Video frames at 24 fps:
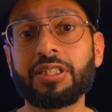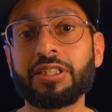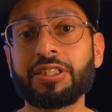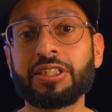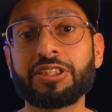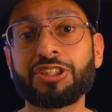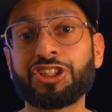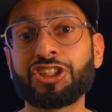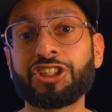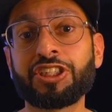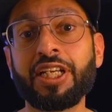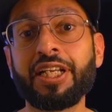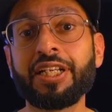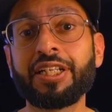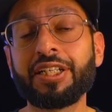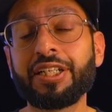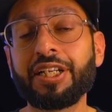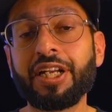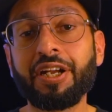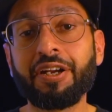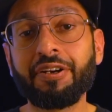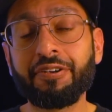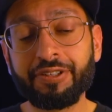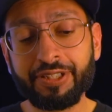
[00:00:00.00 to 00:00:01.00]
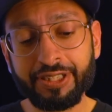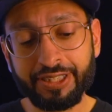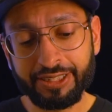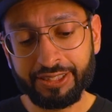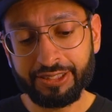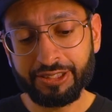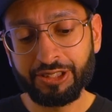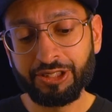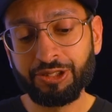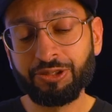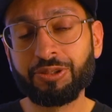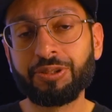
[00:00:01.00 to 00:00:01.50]
shaded
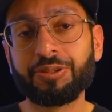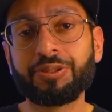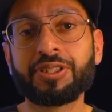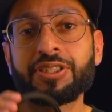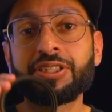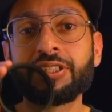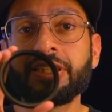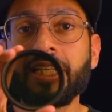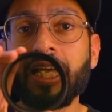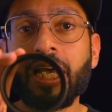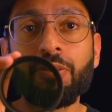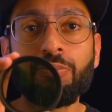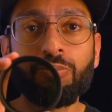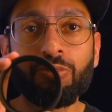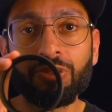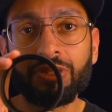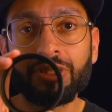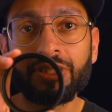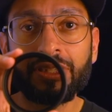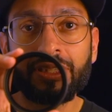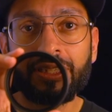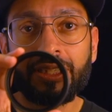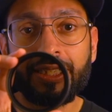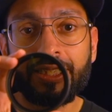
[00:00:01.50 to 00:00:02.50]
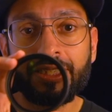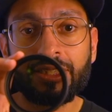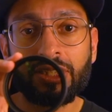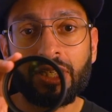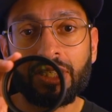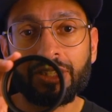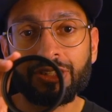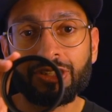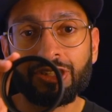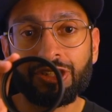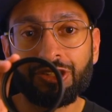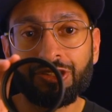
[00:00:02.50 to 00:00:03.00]
area, you would snap one of these
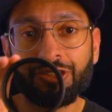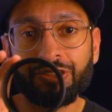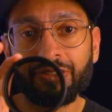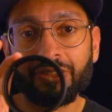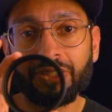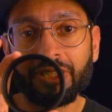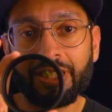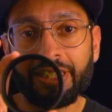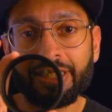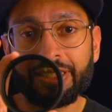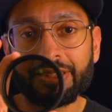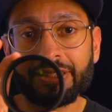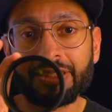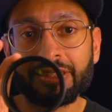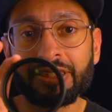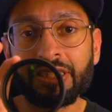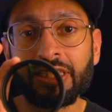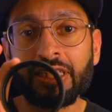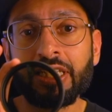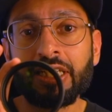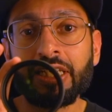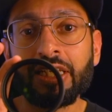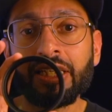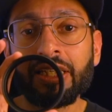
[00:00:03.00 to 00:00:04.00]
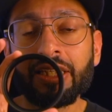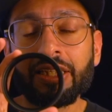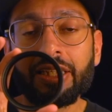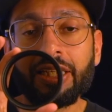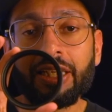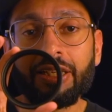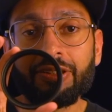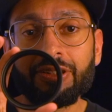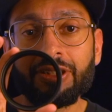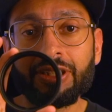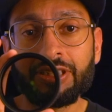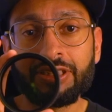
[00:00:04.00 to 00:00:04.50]
onto your lens.
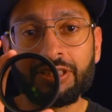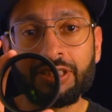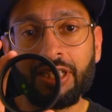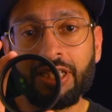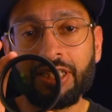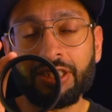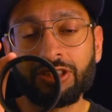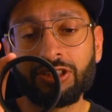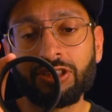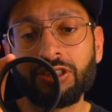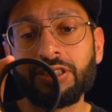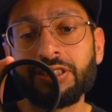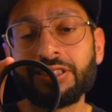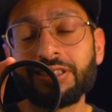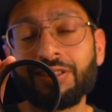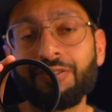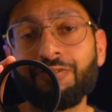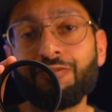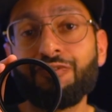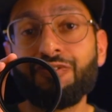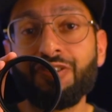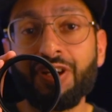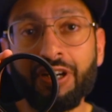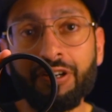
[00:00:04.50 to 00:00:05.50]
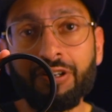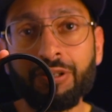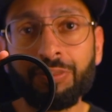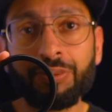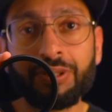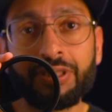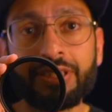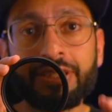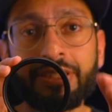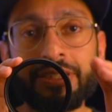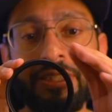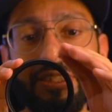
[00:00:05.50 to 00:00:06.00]
Now this actually is a
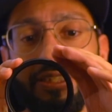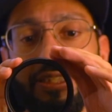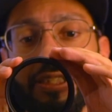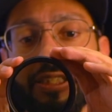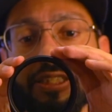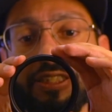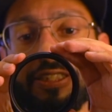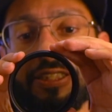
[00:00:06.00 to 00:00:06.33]
variable ND,